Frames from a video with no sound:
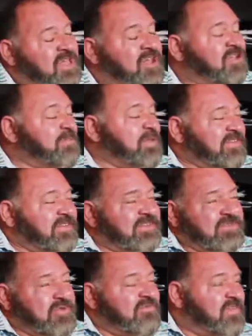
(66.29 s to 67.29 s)
because your business
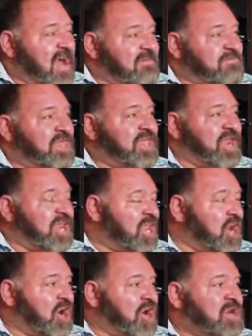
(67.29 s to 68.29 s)
is doing $5 million a
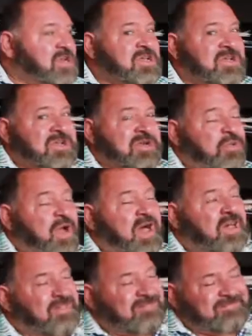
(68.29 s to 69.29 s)
year,
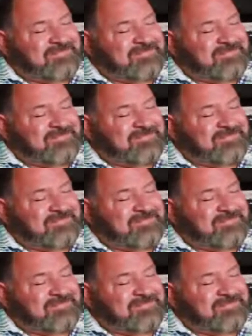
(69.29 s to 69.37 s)
well,